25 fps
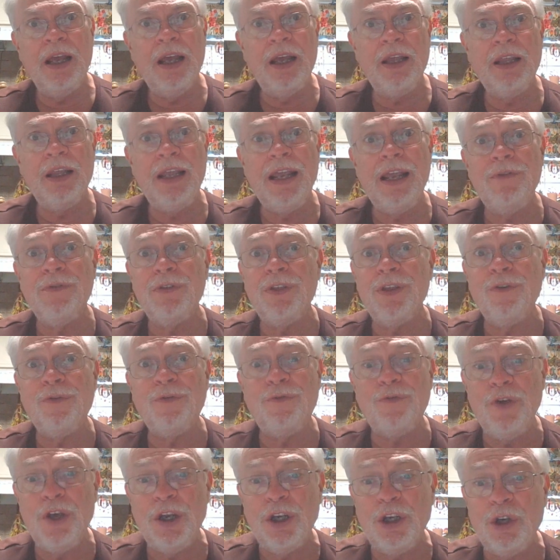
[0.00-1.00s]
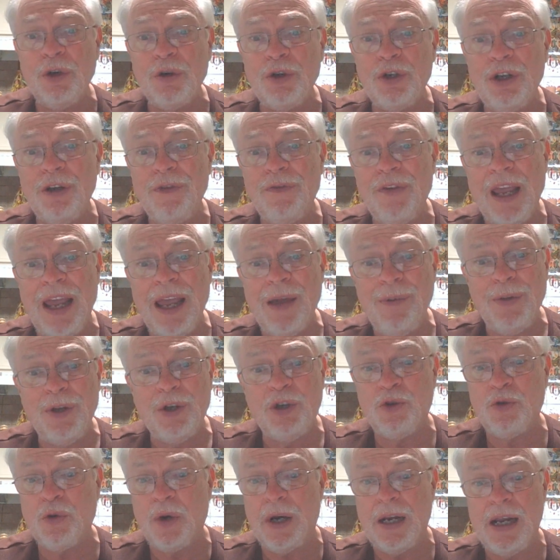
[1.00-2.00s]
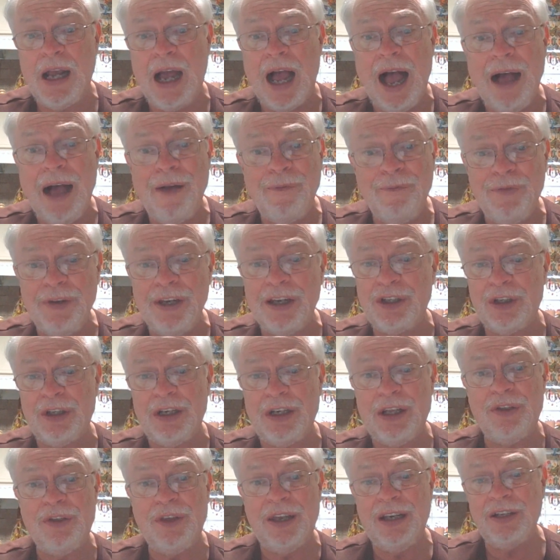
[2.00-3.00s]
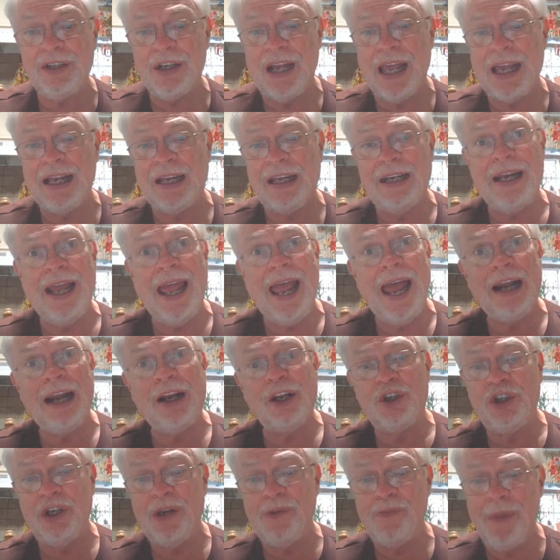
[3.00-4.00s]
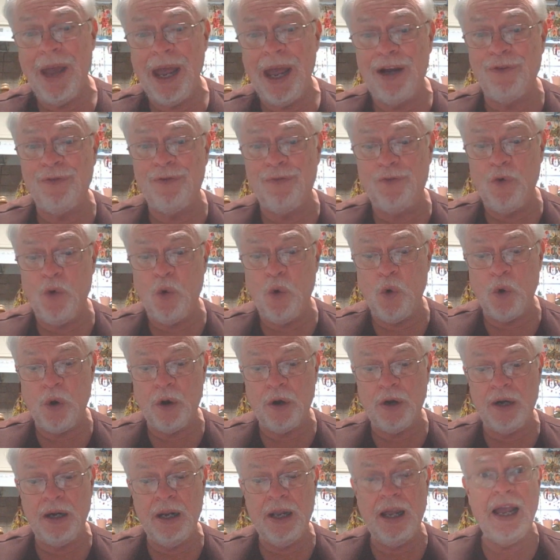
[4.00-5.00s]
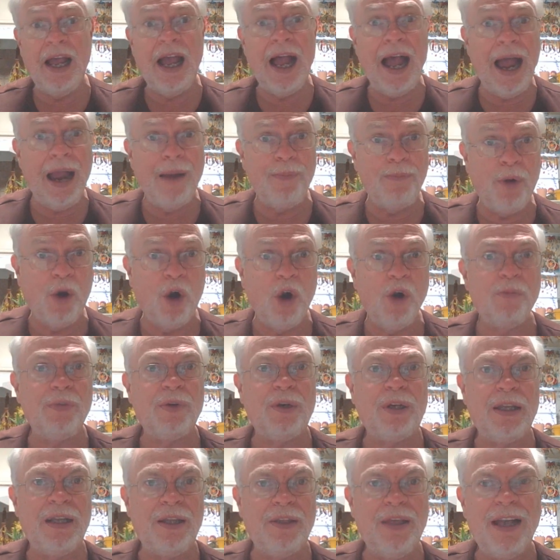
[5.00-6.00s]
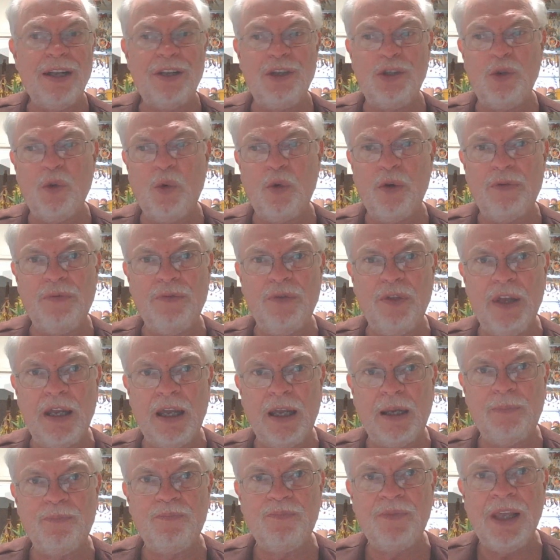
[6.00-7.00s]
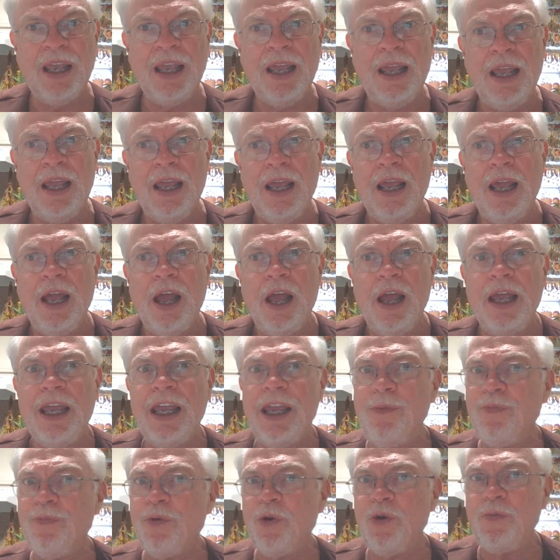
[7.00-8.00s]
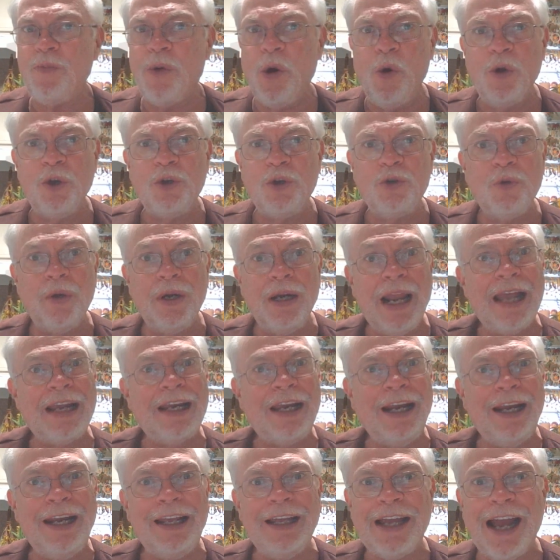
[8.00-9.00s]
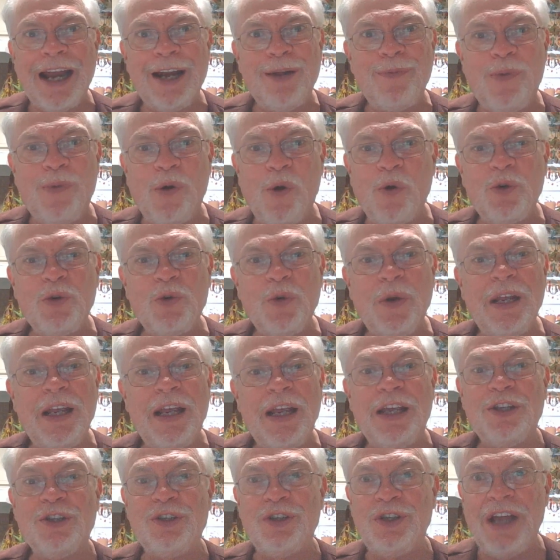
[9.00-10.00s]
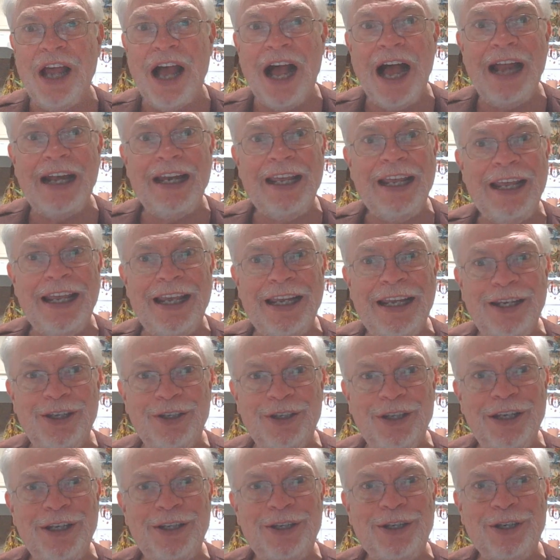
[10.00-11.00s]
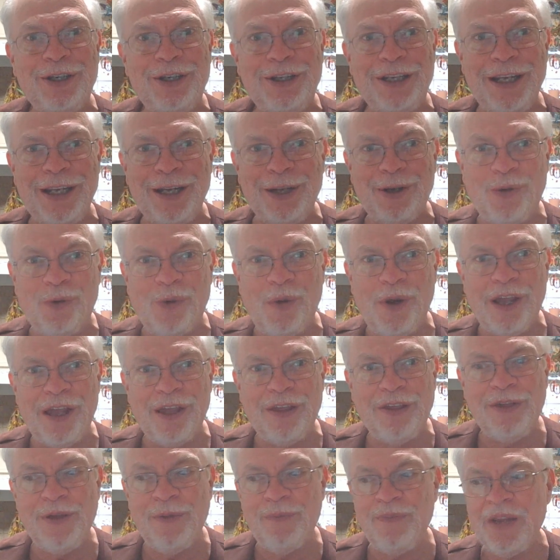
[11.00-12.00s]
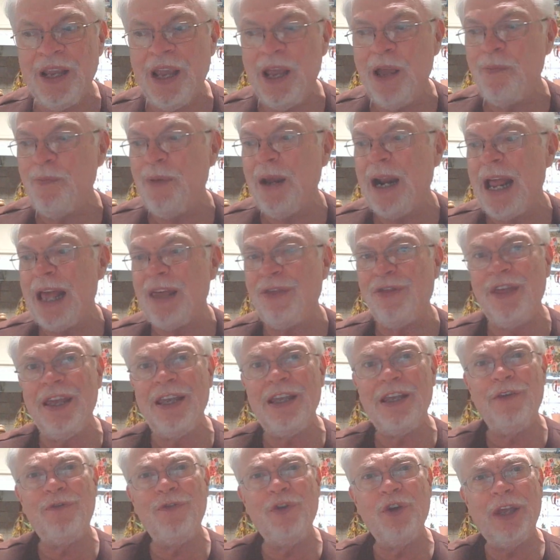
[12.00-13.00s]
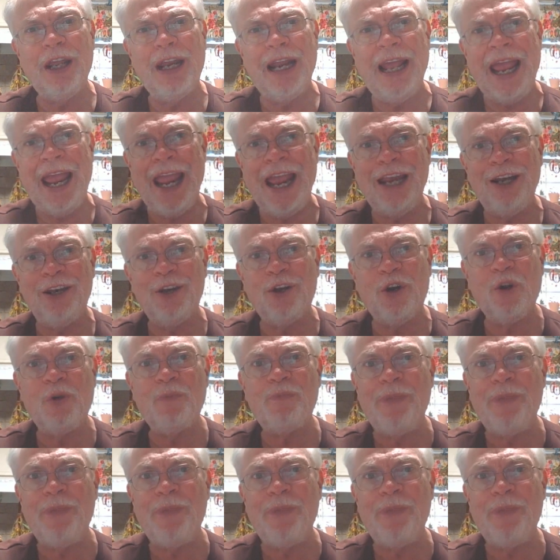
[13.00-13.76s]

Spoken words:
even the figurative imagery. Obviously, things like analogy, metaphor, hyperbole, that sort of thing. Hebrew poetry, like any kind of poetry, is not easy to deal with. But I think if you get a handle on